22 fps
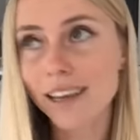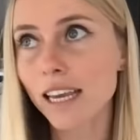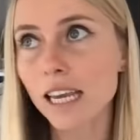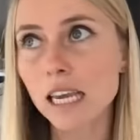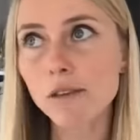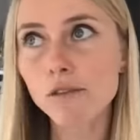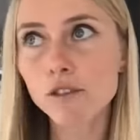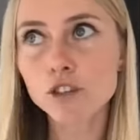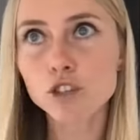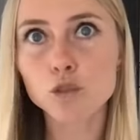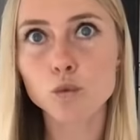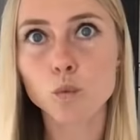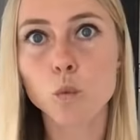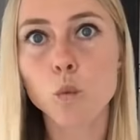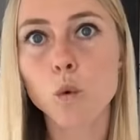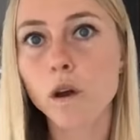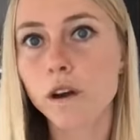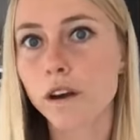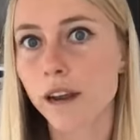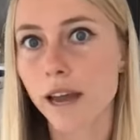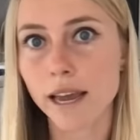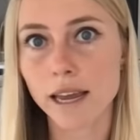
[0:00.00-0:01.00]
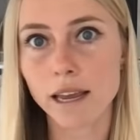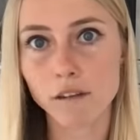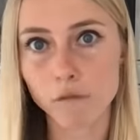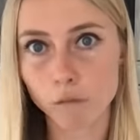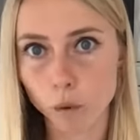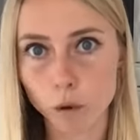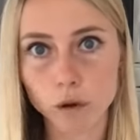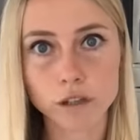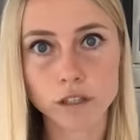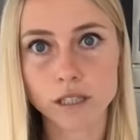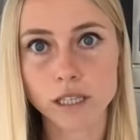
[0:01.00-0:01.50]
Even just one night
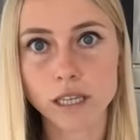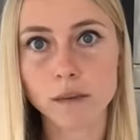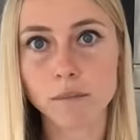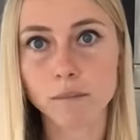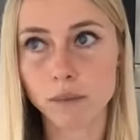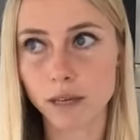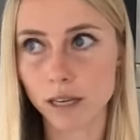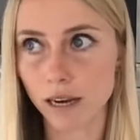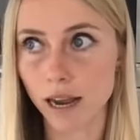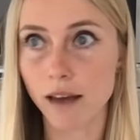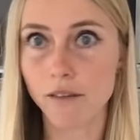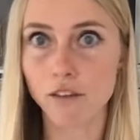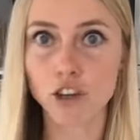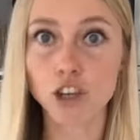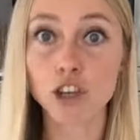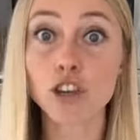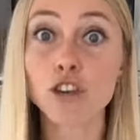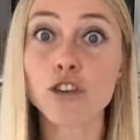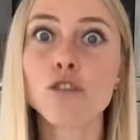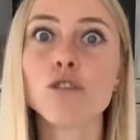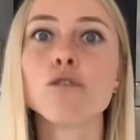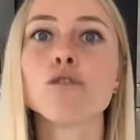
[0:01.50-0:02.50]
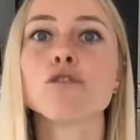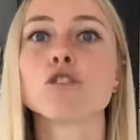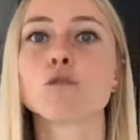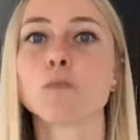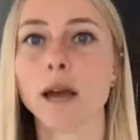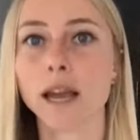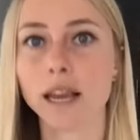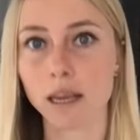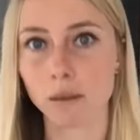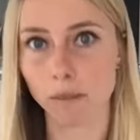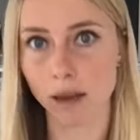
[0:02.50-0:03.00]
poor sleep can have a huge
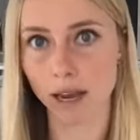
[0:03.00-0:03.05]
spike in